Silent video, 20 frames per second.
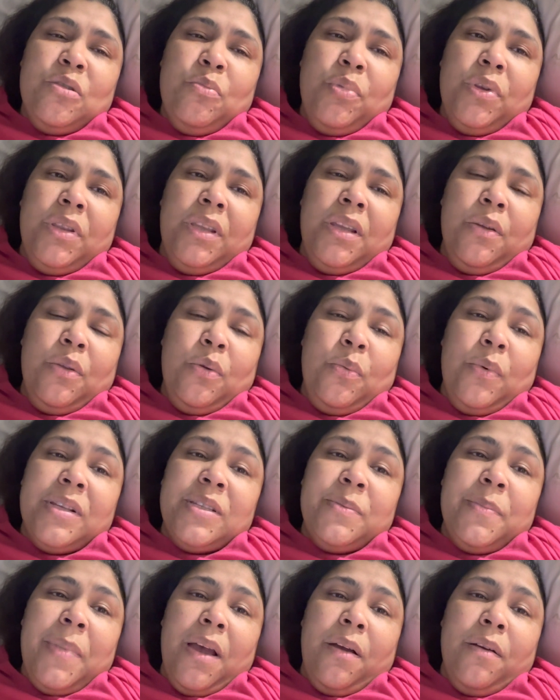put the other ones
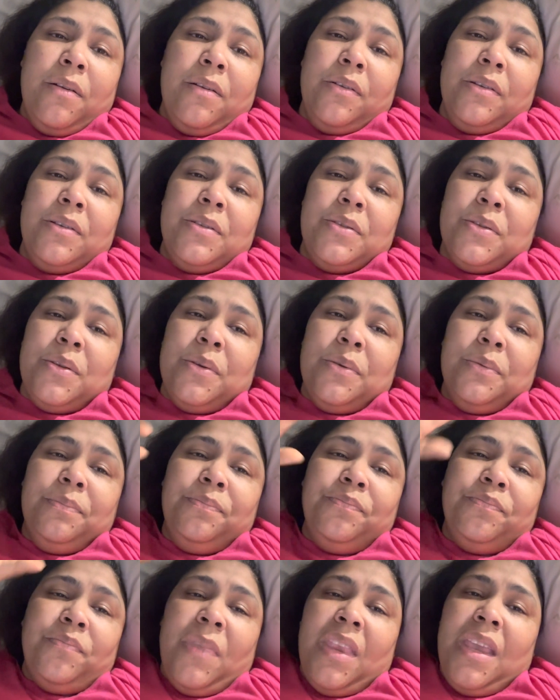back on. So
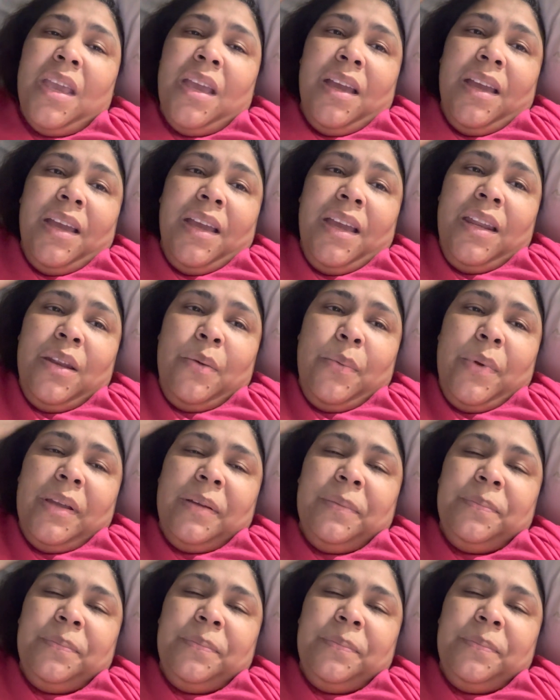anyway,